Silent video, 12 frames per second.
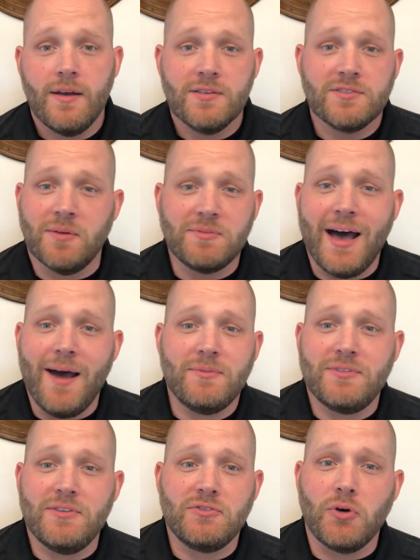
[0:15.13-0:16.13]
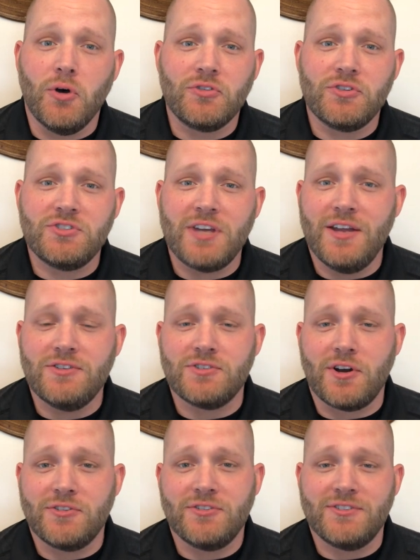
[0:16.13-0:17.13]
Sometimes these goals and changes
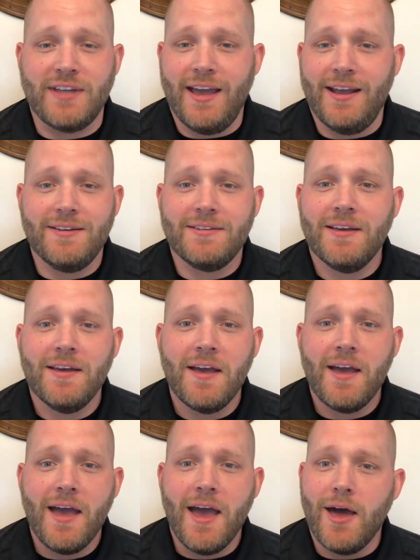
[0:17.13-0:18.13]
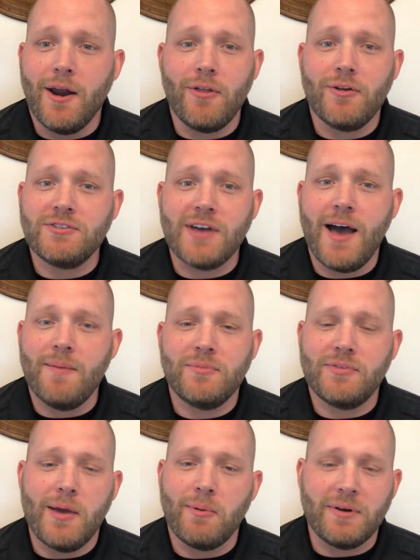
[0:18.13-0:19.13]
are sustained, and other times
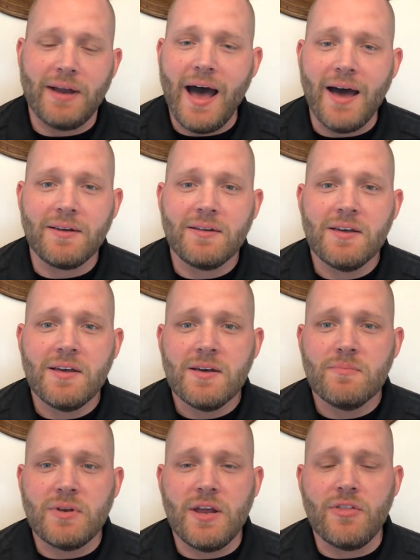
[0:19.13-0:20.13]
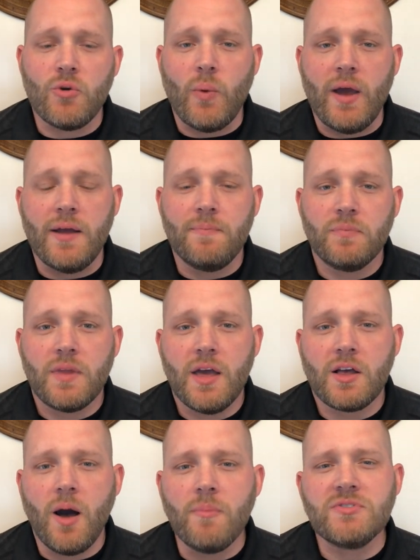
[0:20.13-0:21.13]
they were not. But either way,
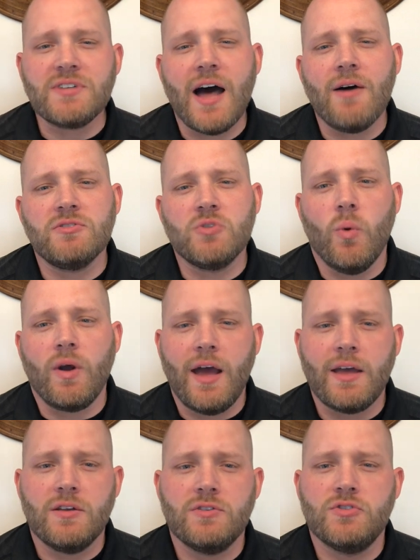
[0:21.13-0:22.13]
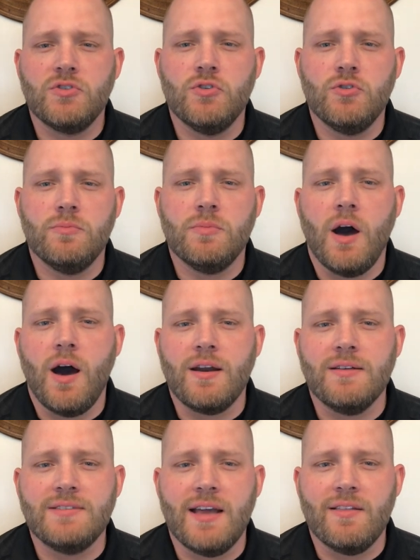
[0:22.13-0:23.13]
it comes down to what I consume on
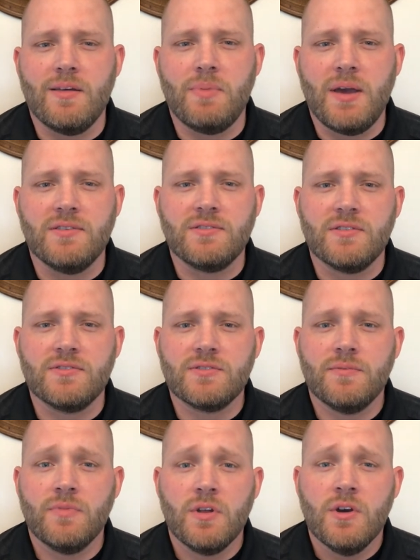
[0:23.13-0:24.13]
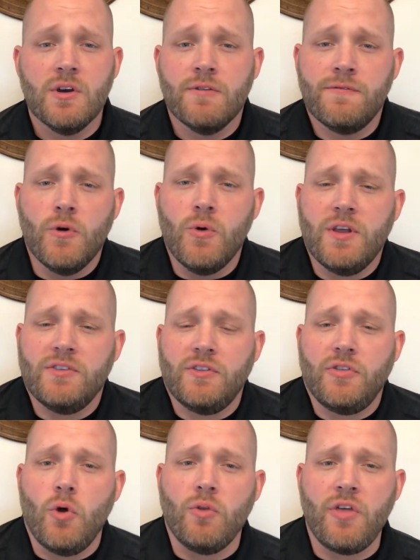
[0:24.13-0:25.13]
a daily basis. Food isn't
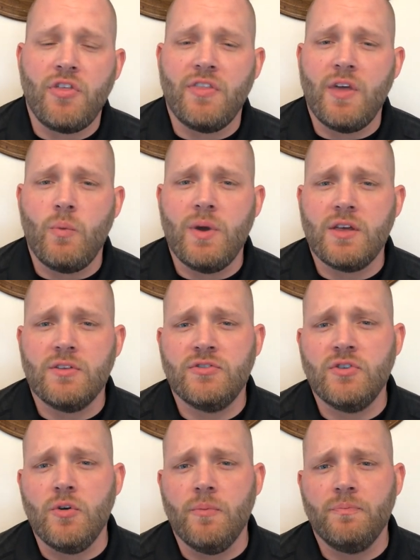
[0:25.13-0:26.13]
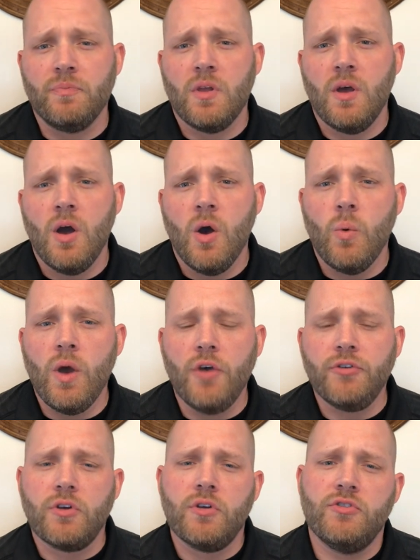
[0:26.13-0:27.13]
the only thing that we consume. We
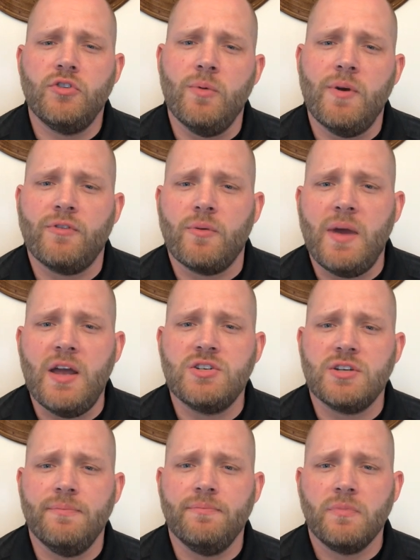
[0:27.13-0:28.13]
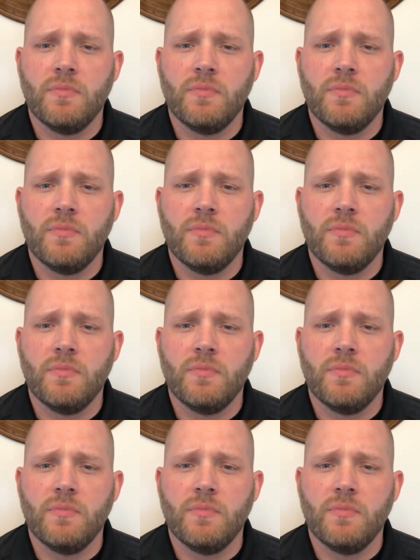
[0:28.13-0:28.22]
also consume information.